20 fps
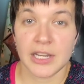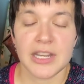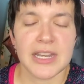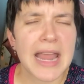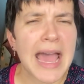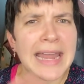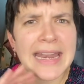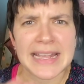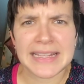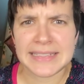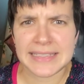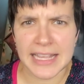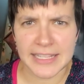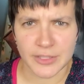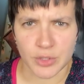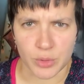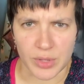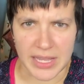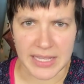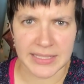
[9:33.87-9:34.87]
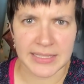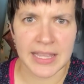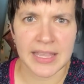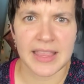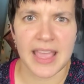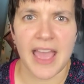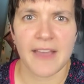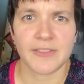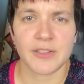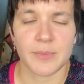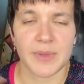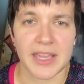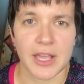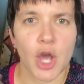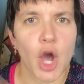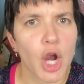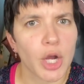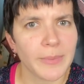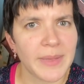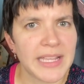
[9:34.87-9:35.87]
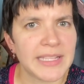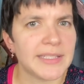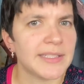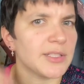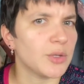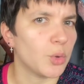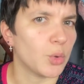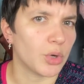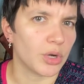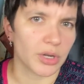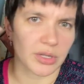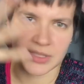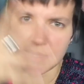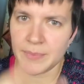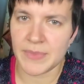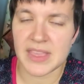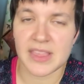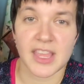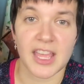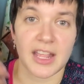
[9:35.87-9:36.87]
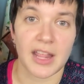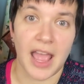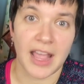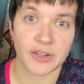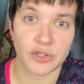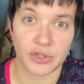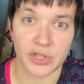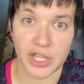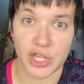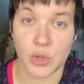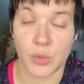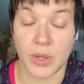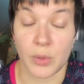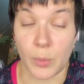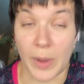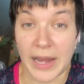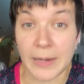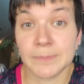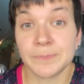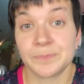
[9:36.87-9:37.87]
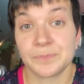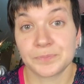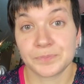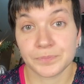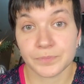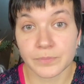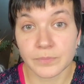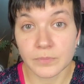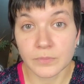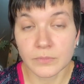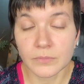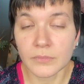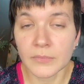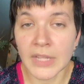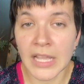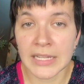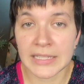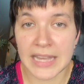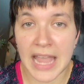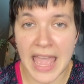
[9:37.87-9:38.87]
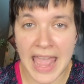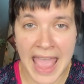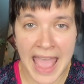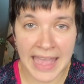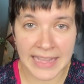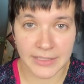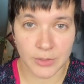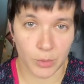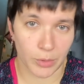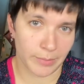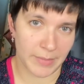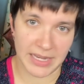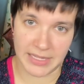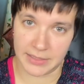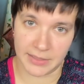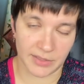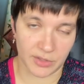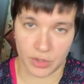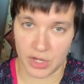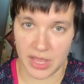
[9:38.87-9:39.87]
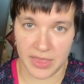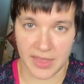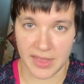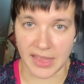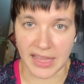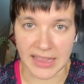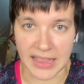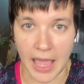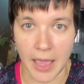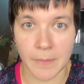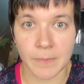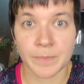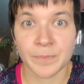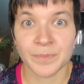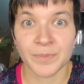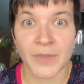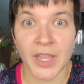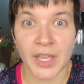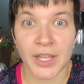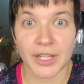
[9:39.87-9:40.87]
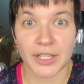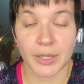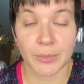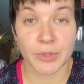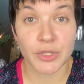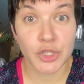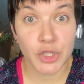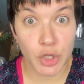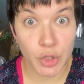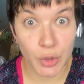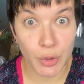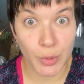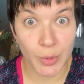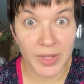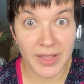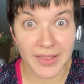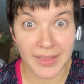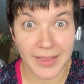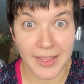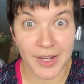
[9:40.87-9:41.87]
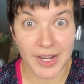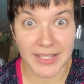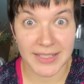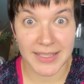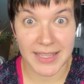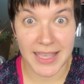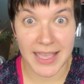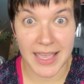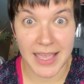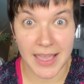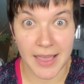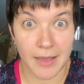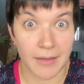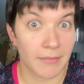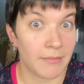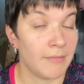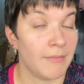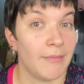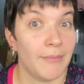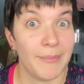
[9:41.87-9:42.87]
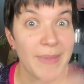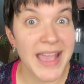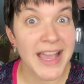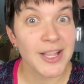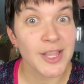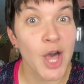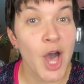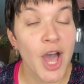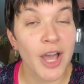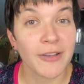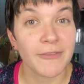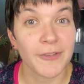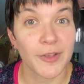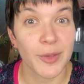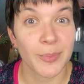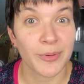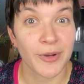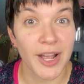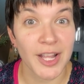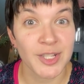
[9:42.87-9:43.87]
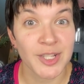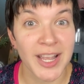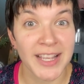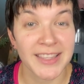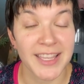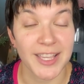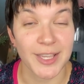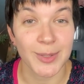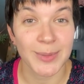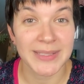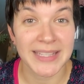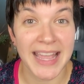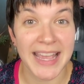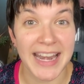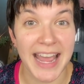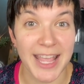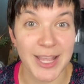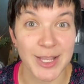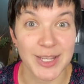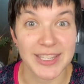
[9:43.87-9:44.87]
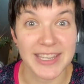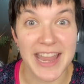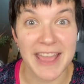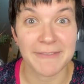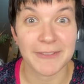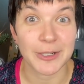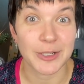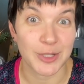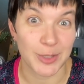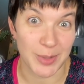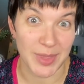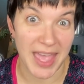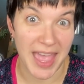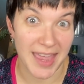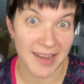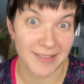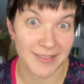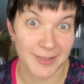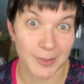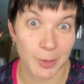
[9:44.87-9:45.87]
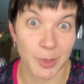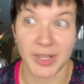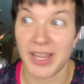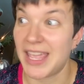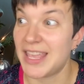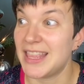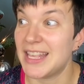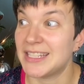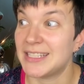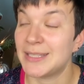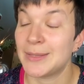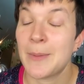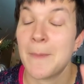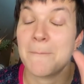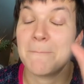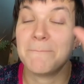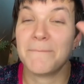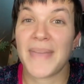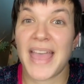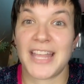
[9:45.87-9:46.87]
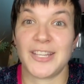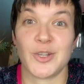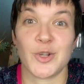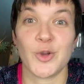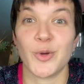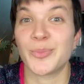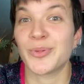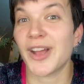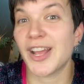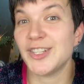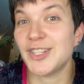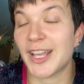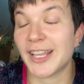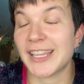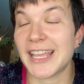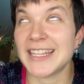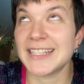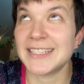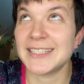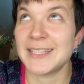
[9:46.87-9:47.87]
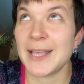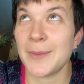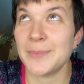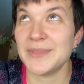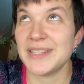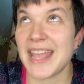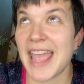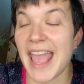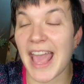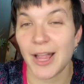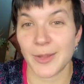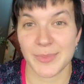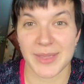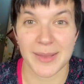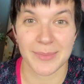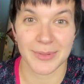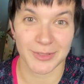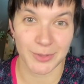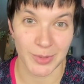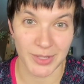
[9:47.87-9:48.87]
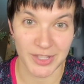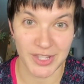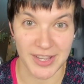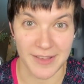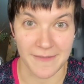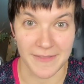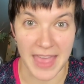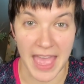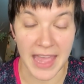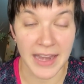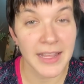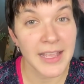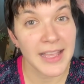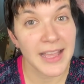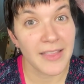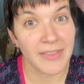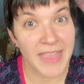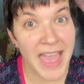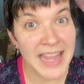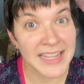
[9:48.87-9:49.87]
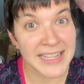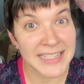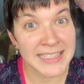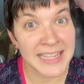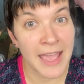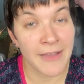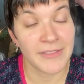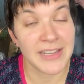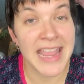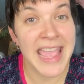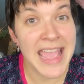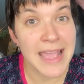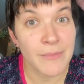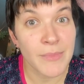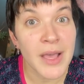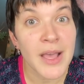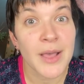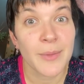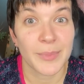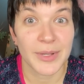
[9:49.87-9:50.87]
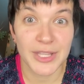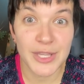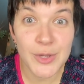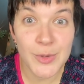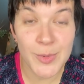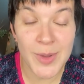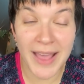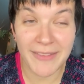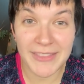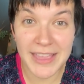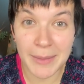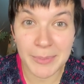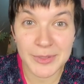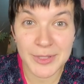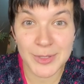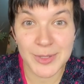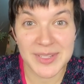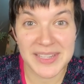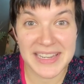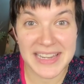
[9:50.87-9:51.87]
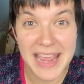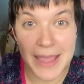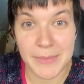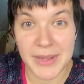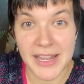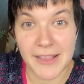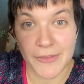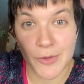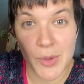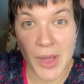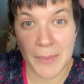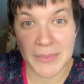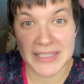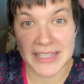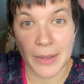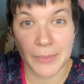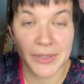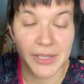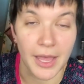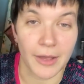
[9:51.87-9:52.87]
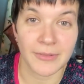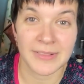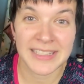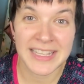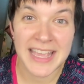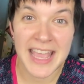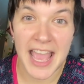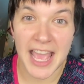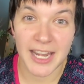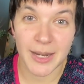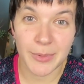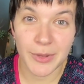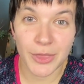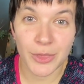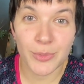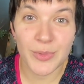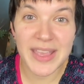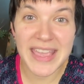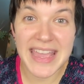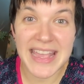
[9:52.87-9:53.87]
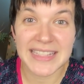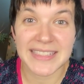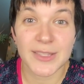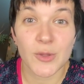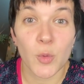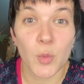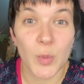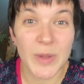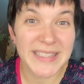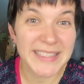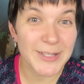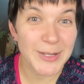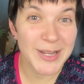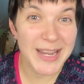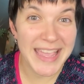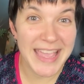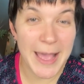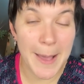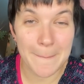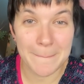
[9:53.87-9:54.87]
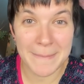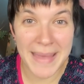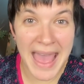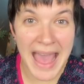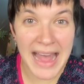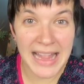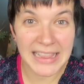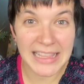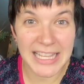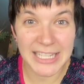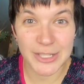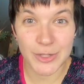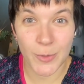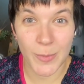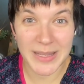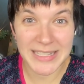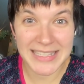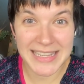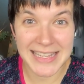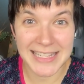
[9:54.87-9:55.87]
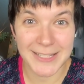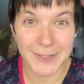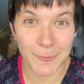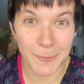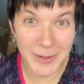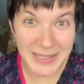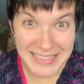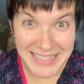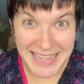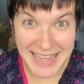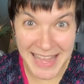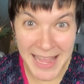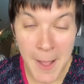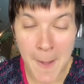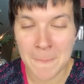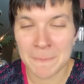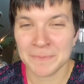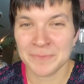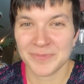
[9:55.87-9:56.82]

not accessories. They have to be garments or something that actually you can wear, not hat or mittens or anything like that. Number two, there's the make along for the project that you said I could never do that or like this magical project, like someday I'll be able to achieve that. That doesn't have a name, but you have the opportunity to name it if you comment down below. And number three is the Wizarding Mal 2020.